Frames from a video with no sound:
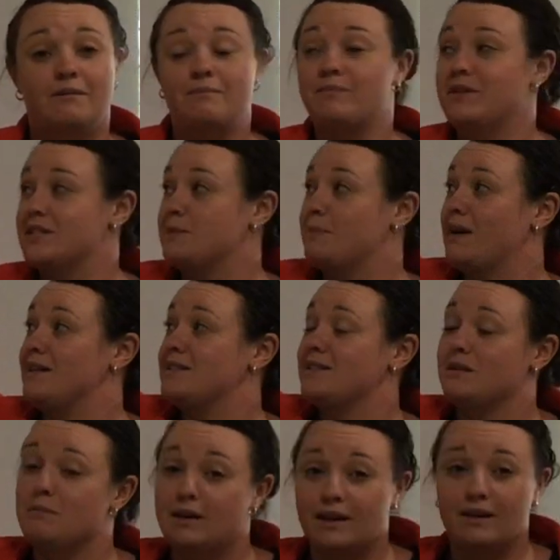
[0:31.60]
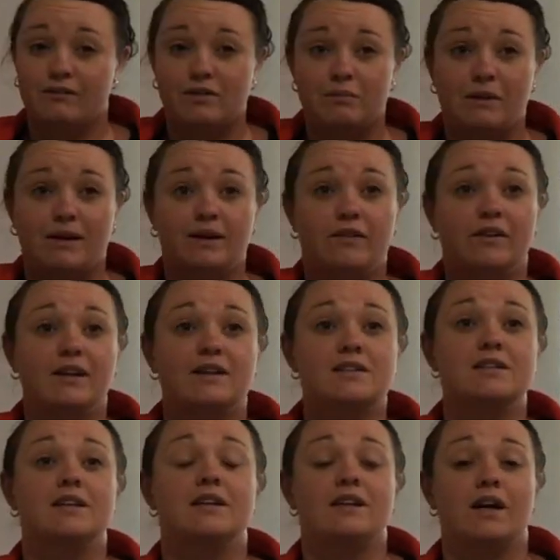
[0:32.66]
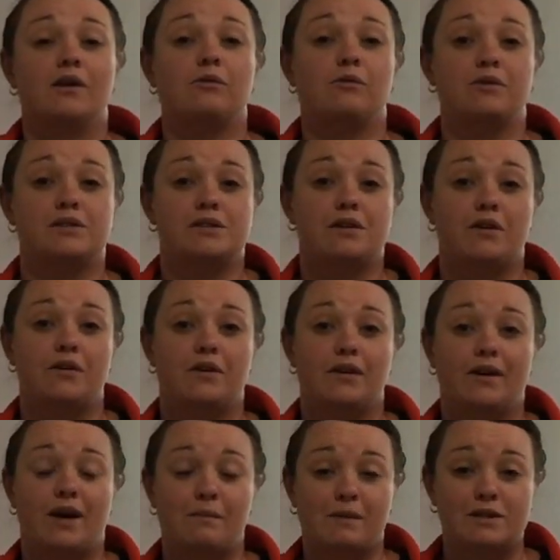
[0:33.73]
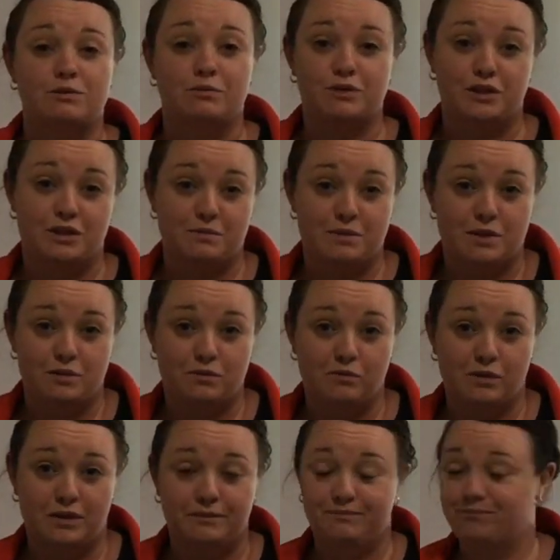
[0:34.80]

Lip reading: the space in the middle of the playground, in order to know how much wood chips to order.